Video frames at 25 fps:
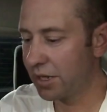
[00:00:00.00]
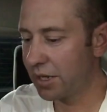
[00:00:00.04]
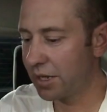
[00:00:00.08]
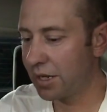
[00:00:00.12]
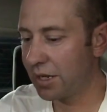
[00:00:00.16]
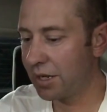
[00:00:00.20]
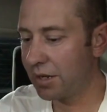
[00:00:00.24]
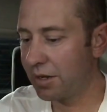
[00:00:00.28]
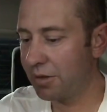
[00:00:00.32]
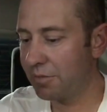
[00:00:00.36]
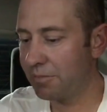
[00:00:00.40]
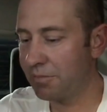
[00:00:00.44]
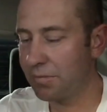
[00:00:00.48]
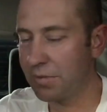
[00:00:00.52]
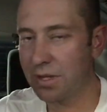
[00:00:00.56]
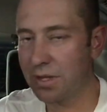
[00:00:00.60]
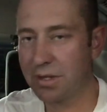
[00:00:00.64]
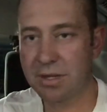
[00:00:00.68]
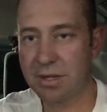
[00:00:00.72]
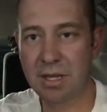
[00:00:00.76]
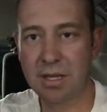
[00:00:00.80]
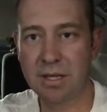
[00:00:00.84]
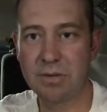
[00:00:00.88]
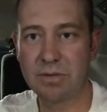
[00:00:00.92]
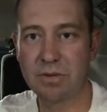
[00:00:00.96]

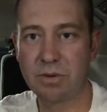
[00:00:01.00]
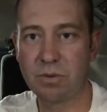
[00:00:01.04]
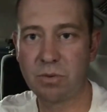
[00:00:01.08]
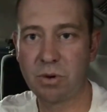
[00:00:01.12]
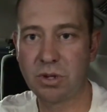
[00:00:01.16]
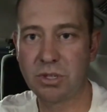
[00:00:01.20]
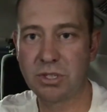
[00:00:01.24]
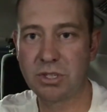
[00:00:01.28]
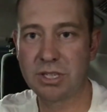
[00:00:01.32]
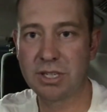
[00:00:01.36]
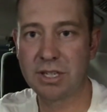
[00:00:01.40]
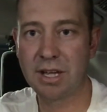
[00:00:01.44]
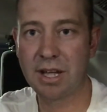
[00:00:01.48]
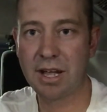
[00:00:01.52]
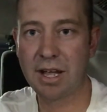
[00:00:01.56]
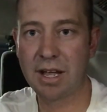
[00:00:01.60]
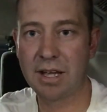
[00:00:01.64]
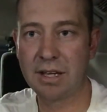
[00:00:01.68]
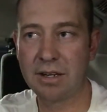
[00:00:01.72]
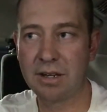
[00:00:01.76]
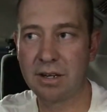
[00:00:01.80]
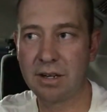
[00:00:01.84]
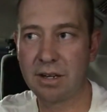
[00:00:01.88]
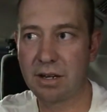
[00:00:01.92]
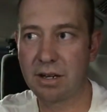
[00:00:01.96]
Thank you for watching,
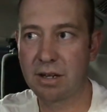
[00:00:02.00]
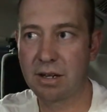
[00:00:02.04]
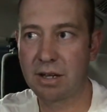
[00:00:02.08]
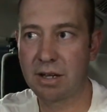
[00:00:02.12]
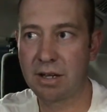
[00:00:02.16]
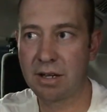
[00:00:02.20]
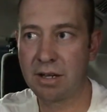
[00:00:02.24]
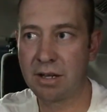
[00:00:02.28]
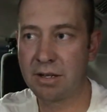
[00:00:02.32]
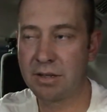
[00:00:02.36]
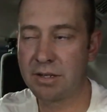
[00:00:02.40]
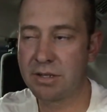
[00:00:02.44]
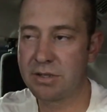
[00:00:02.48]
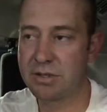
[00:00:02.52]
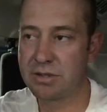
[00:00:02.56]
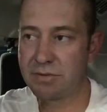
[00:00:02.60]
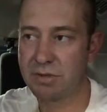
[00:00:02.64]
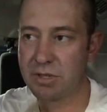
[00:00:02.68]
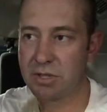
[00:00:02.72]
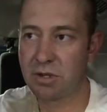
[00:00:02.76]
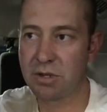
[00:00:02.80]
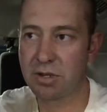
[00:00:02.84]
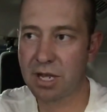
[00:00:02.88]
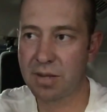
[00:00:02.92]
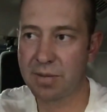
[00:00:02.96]
and there's a
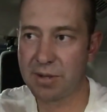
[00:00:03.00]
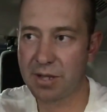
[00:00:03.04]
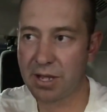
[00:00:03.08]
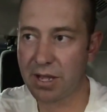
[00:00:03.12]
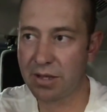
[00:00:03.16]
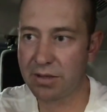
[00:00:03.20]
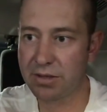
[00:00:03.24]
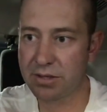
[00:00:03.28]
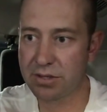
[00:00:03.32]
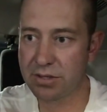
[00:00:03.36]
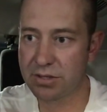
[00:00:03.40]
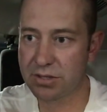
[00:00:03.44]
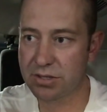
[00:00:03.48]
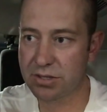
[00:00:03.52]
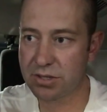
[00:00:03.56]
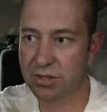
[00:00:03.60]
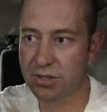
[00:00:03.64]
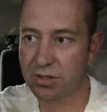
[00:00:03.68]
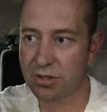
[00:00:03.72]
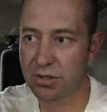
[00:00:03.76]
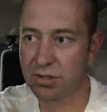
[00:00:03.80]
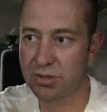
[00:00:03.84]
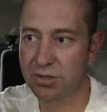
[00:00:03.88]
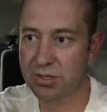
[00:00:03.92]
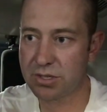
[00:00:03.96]
video coming out this
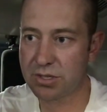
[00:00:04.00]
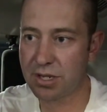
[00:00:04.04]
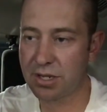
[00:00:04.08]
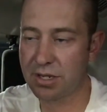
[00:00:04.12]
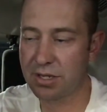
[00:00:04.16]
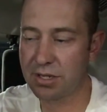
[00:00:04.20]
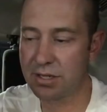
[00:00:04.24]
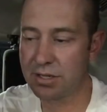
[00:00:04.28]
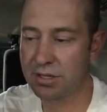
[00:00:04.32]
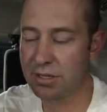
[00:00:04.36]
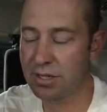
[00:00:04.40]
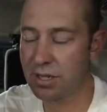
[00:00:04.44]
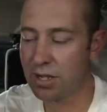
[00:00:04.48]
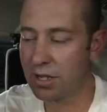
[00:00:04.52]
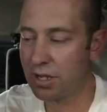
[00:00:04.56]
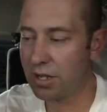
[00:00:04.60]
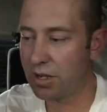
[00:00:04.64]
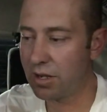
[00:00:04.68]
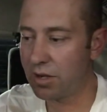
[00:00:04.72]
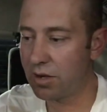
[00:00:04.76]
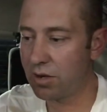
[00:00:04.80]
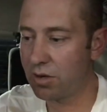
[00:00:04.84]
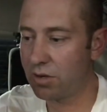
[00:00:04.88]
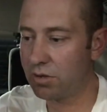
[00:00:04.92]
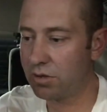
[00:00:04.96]
Thursday
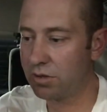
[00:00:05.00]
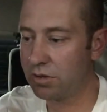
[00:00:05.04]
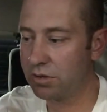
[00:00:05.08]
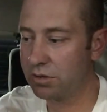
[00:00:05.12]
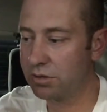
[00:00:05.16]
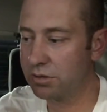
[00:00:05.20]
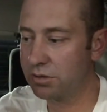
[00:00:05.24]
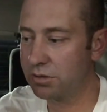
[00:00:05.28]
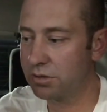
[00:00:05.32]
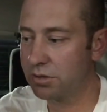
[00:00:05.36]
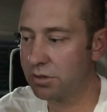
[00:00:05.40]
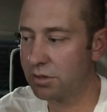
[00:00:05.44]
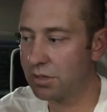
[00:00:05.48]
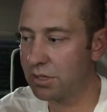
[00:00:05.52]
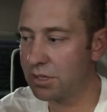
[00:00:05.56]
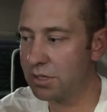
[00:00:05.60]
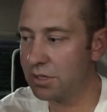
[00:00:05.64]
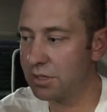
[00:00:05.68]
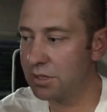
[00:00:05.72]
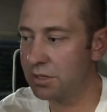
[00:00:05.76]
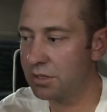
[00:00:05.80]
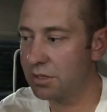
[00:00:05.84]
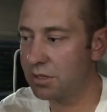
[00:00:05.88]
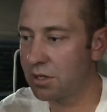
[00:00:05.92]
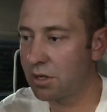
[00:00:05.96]
on
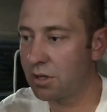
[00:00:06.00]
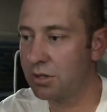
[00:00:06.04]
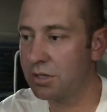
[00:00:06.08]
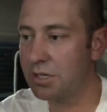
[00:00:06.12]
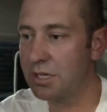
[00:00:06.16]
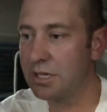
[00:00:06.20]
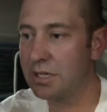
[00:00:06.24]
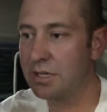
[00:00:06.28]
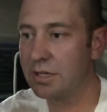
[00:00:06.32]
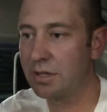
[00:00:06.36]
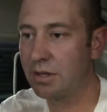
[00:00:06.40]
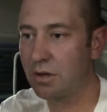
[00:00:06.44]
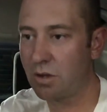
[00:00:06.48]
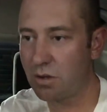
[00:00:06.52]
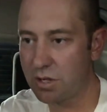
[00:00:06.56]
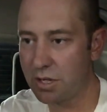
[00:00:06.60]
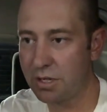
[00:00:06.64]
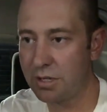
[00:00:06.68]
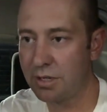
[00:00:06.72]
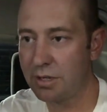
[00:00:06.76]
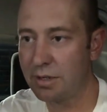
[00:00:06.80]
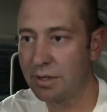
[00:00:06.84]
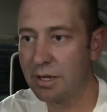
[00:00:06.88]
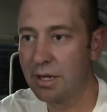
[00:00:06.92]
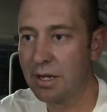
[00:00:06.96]
the Cogear
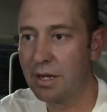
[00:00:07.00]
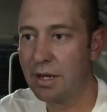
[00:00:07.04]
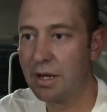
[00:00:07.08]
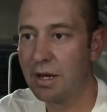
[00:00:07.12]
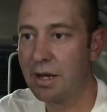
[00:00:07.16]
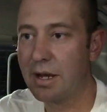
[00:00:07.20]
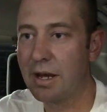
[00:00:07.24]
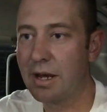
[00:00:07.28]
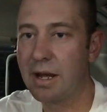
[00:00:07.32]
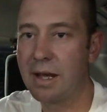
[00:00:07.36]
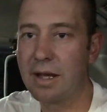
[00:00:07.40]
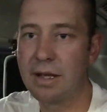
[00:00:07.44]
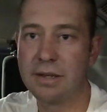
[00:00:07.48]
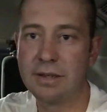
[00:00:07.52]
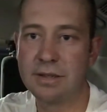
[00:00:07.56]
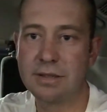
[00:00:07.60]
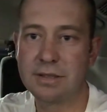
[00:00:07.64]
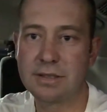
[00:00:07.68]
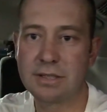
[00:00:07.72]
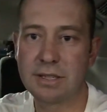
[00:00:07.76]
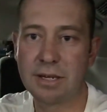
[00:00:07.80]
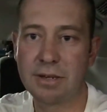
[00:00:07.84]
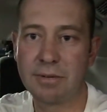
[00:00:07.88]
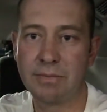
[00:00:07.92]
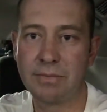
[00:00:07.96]
locker, and
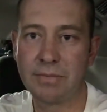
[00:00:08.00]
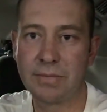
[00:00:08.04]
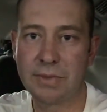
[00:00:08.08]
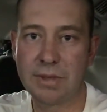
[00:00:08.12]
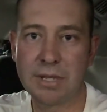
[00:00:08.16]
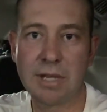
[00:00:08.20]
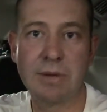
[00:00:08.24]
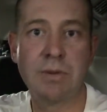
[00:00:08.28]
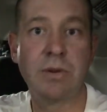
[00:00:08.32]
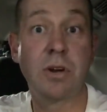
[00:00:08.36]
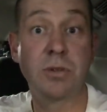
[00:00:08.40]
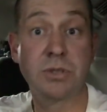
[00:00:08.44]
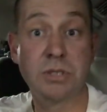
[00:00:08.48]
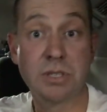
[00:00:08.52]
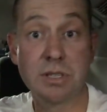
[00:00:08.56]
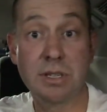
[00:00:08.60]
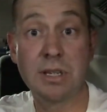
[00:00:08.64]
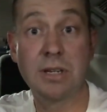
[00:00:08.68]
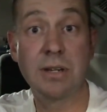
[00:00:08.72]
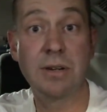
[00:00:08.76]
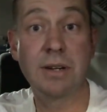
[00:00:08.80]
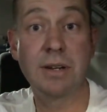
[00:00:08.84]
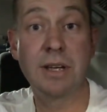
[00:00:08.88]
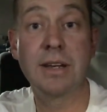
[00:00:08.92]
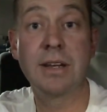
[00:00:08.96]
then I'll see you
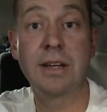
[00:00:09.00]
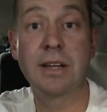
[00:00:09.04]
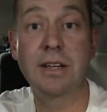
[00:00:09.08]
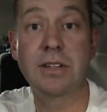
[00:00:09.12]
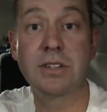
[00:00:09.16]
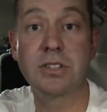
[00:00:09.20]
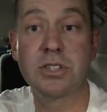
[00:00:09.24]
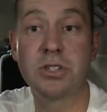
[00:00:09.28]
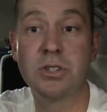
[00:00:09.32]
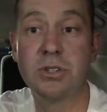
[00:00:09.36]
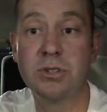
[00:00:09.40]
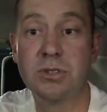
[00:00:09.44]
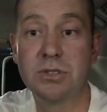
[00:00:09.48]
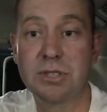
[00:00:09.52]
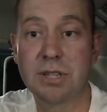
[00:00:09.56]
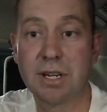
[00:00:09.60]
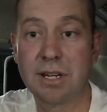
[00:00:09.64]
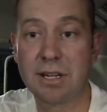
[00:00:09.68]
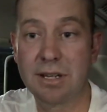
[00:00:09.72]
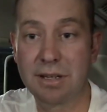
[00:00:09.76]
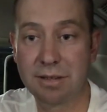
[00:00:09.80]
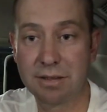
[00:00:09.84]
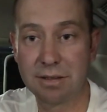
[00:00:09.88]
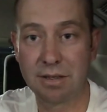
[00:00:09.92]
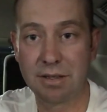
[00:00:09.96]
here again next
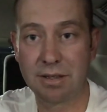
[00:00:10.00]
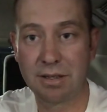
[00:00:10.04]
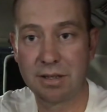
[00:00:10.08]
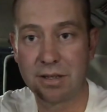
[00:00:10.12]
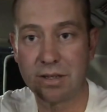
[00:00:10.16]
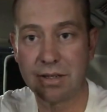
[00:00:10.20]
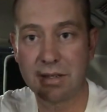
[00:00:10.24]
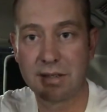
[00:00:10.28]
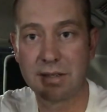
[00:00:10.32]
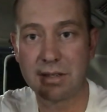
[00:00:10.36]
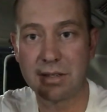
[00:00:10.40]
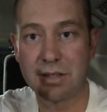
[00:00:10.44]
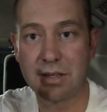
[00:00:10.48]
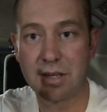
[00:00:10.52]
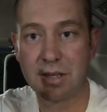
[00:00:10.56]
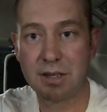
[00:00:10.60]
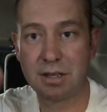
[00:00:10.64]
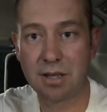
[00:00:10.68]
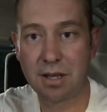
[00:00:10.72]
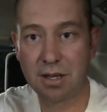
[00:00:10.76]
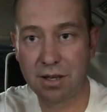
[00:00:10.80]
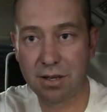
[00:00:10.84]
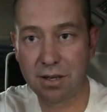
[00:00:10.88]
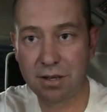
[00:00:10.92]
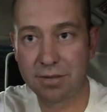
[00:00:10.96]
Tuesday.
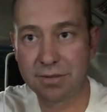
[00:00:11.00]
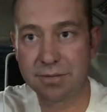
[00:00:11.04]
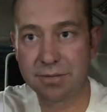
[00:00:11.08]
Yeah.